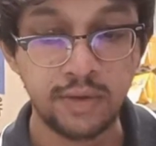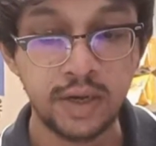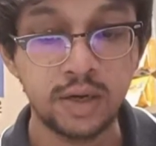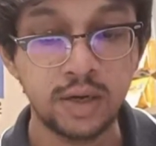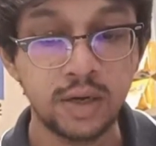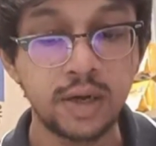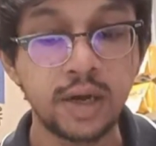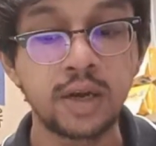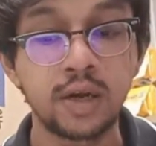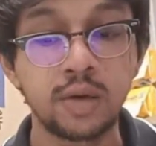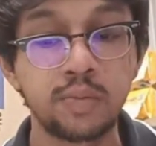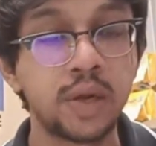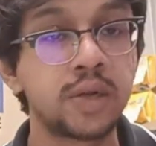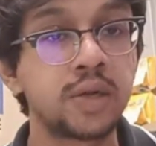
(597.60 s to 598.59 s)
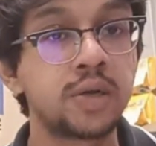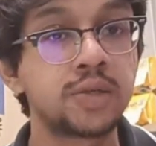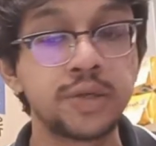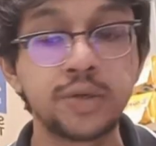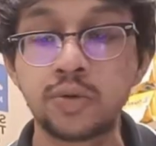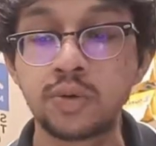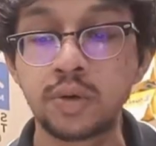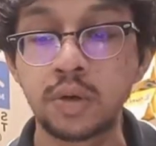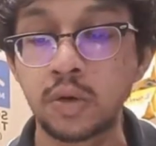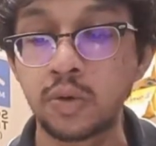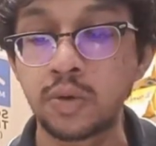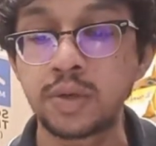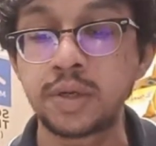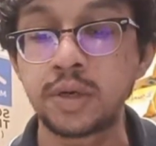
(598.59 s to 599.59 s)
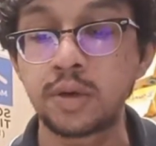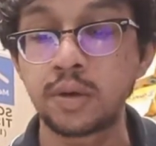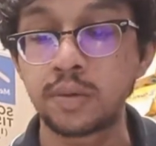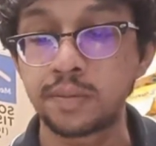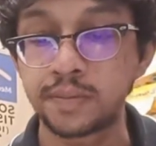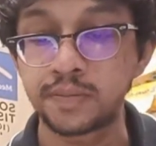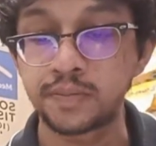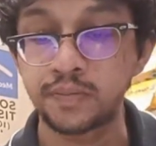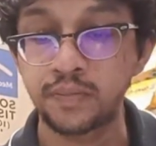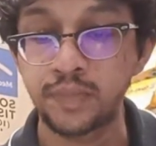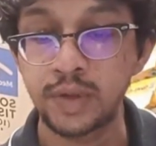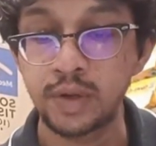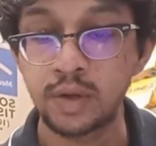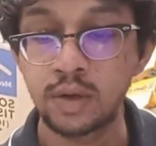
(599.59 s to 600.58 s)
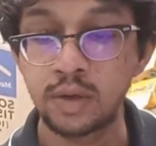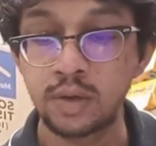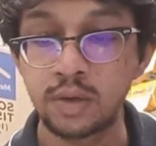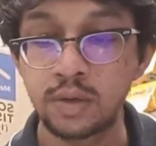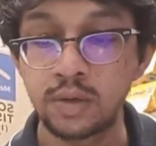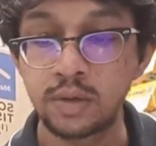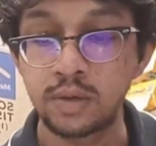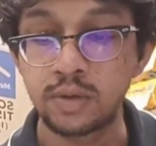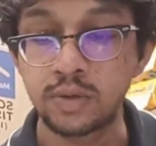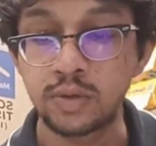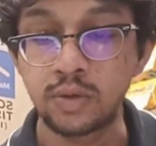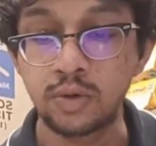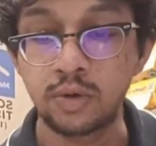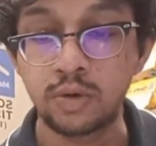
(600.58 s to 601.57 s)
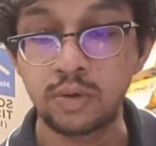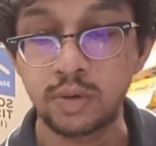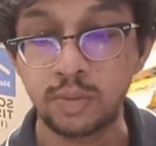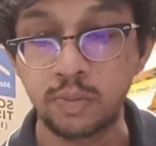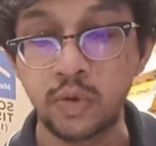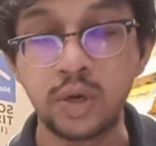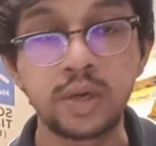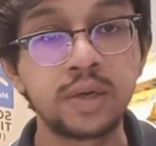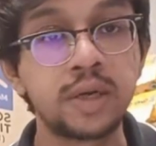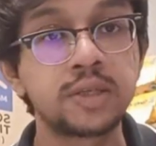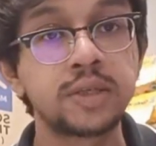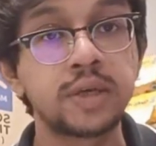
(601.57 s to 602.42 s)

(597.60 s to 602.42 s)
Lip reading: her and her brother Chiku alone here. So Mohan does